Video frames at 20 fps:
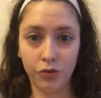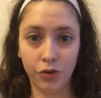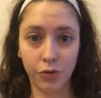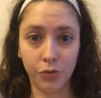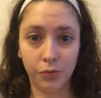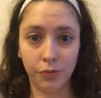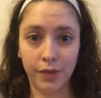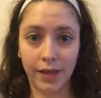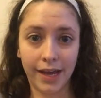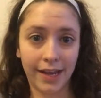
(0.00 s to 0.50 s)

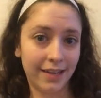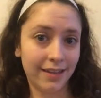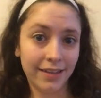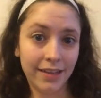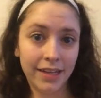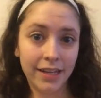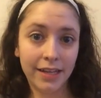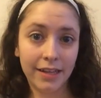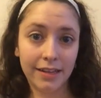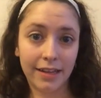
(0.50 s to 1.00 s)
know that
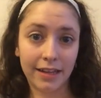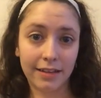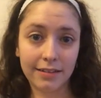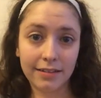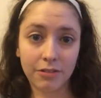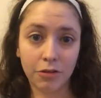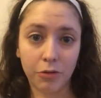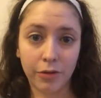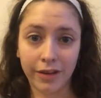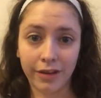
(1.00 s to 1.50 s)

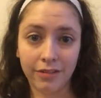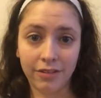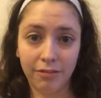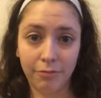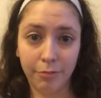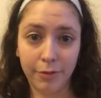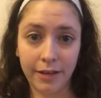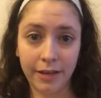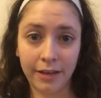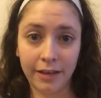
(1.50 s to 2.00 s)
that's going
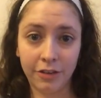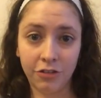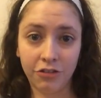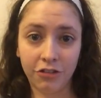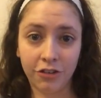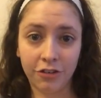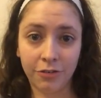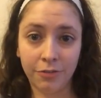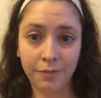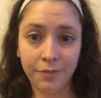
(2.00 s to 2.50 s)
to be an
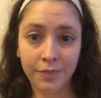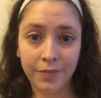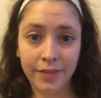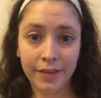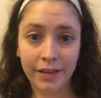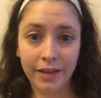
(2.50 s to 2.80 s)
issue.